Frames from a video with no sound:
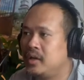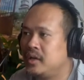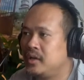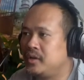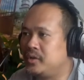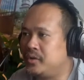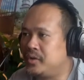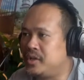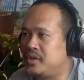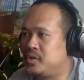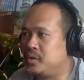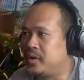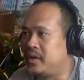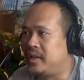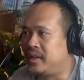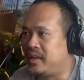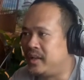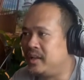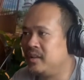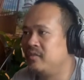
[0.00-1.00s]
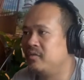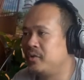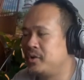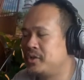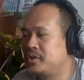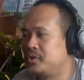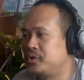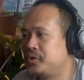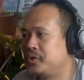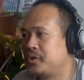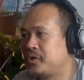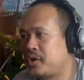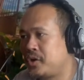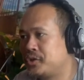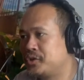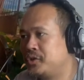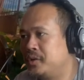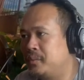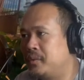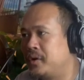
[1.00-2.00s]
you issue an invoice to your
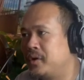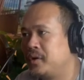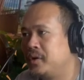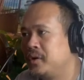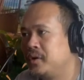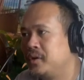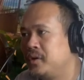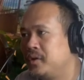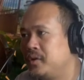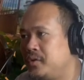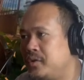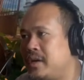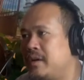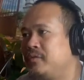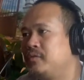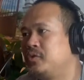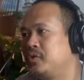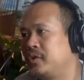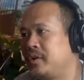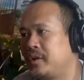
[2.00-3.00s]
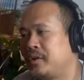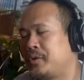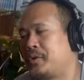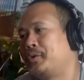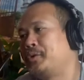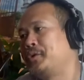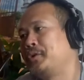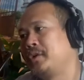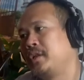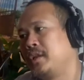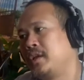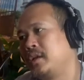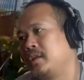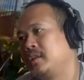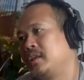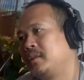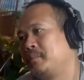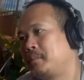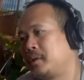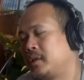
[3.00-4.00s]
customer. You have to record
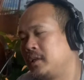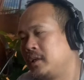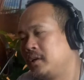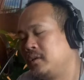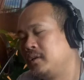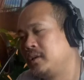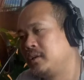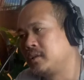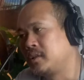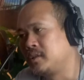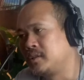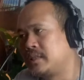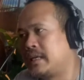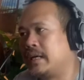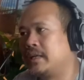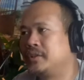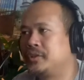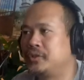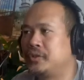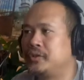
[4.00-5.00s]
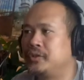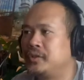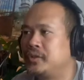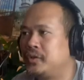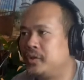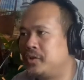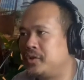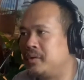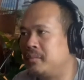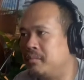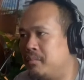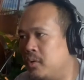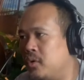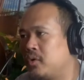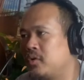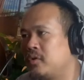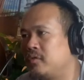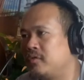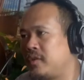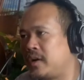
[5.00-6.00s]
that particular transaction to your
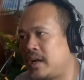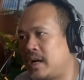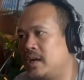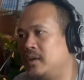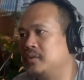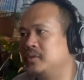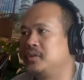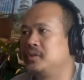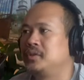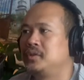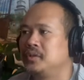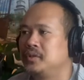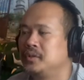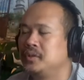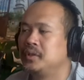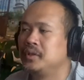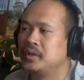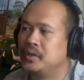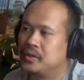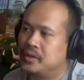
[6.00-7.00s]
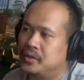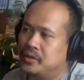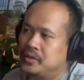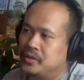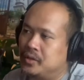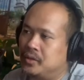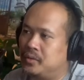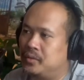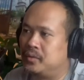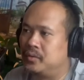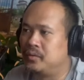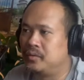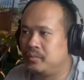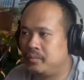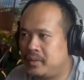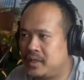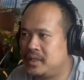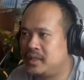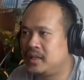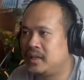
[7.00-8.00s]
book of accounts. So
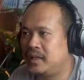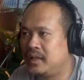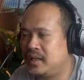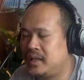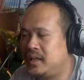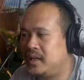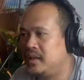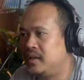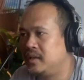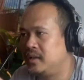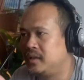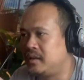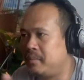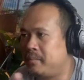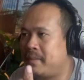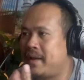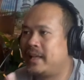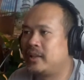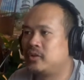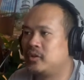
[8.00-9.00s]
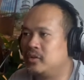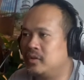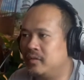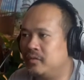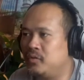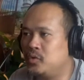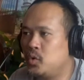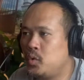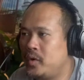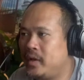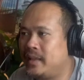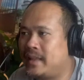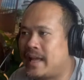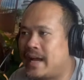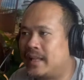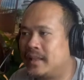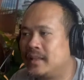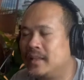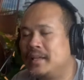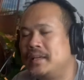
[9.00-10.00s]
basically, the method of doing
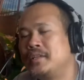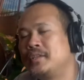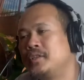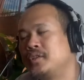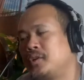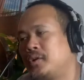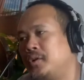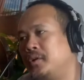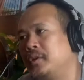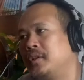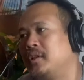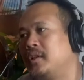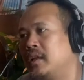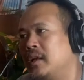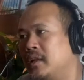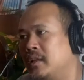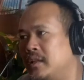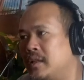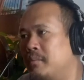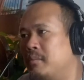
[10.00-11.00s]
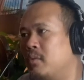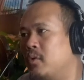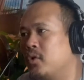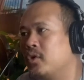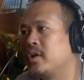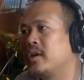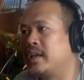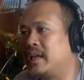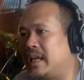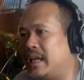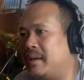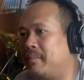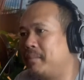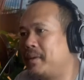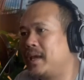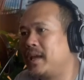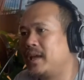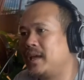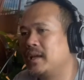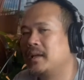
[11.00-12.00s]
that is called the
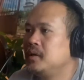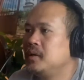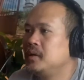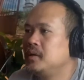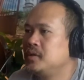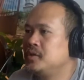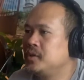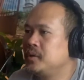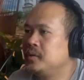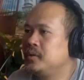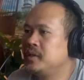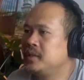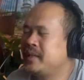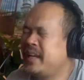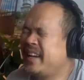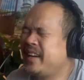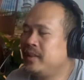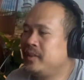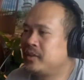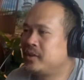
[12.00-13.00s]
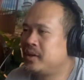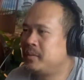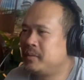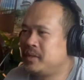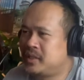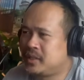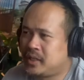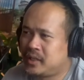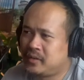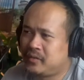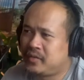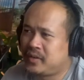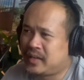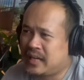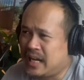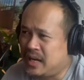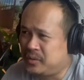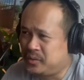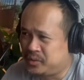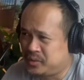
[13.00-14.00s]
bookkeeping. So the second term is chart of
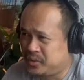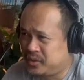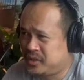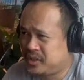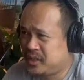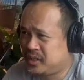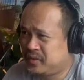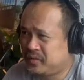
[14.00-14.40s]
accounts. So a chart of